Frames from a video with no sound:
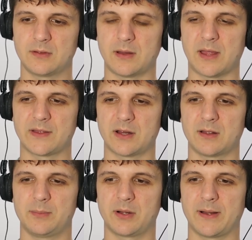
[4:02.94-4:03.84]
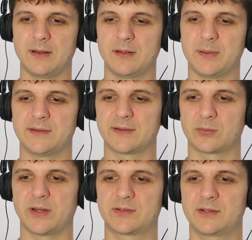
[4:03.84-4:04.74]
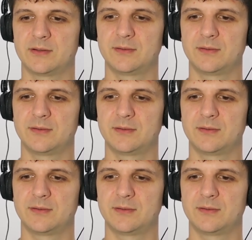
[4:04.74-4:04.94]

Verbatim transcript: uh, I think I, will be alright. I'm gonna take the risk.